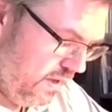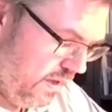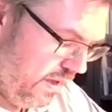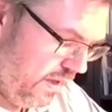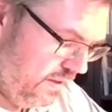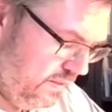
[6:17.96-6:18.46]

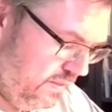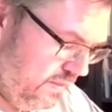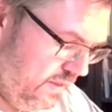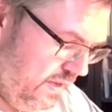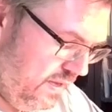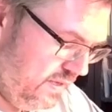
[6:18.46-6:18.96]
And
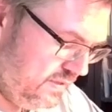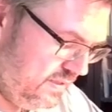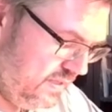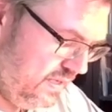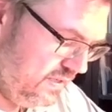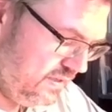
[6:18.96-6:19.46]
this
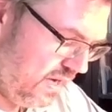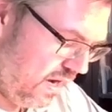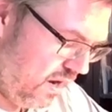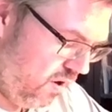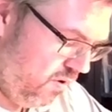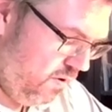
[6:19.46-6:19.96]
is
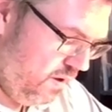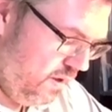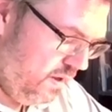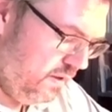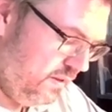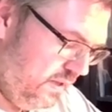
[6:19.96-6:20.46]
how
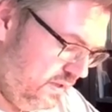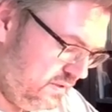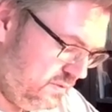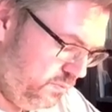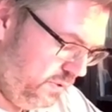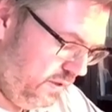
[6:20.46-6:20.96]

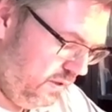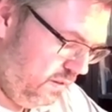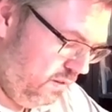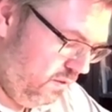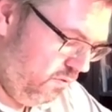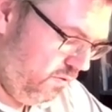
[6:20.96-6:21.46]
this
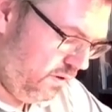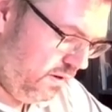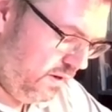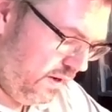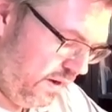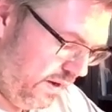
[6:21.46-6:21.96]
will
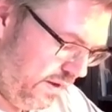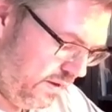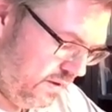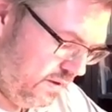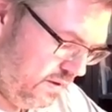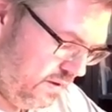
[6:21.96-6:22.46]
look
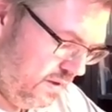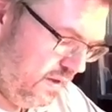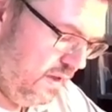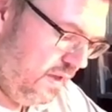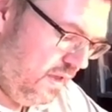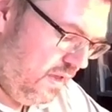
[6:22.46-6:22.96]
like
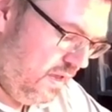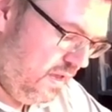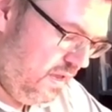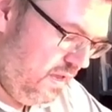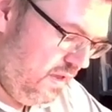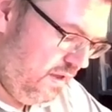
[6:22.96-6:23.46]

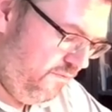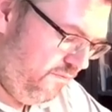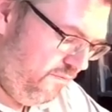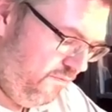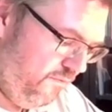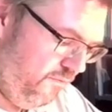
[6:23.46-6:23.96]

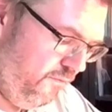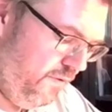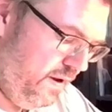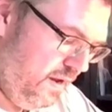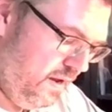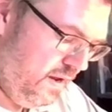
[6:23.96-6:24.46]
if
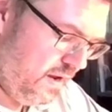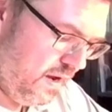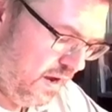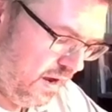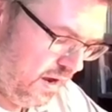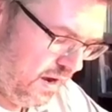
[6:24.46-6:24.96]
we
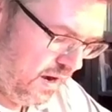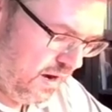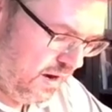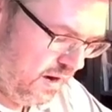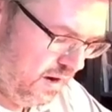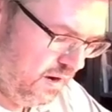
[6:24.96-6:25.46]

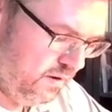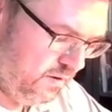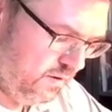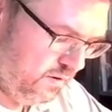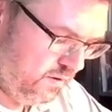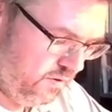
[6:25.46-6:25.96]
are
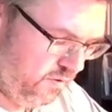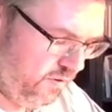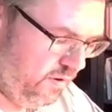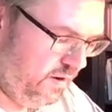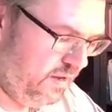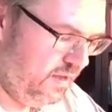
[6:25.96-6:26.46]

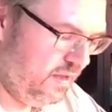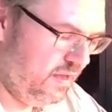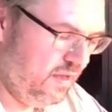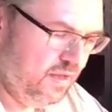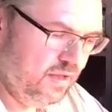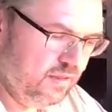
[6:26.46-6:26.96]
turning
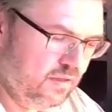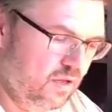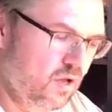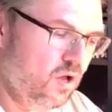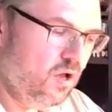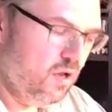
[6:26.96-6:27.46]
it
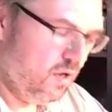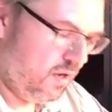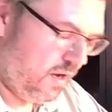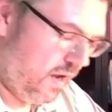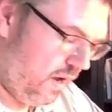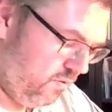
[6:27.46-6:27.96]

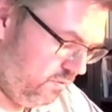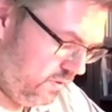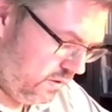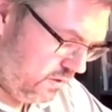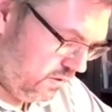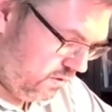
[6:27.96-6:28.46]

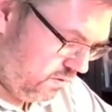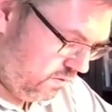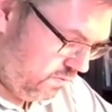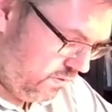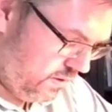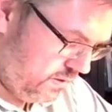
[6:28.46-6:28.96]

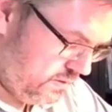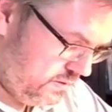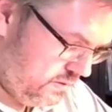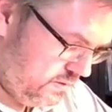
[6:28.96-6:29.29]
counterclockwise.